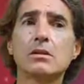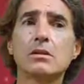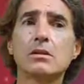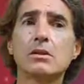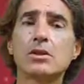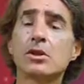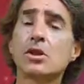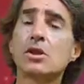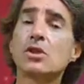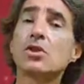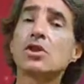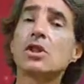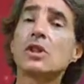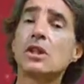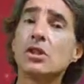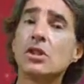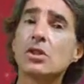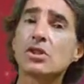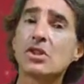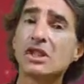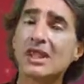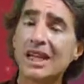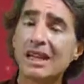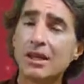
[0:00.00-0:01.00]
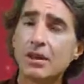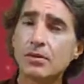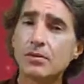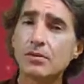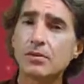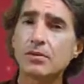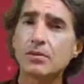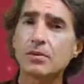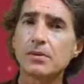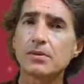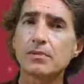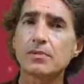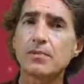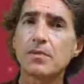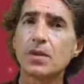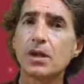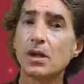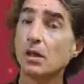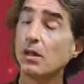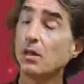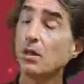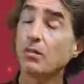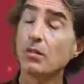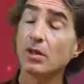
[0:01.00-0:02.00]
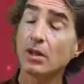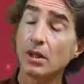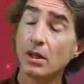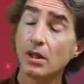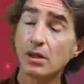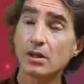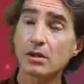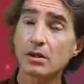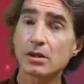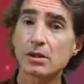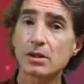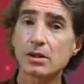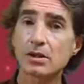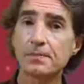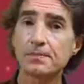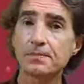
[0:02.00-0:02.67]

judging yourself, not the others.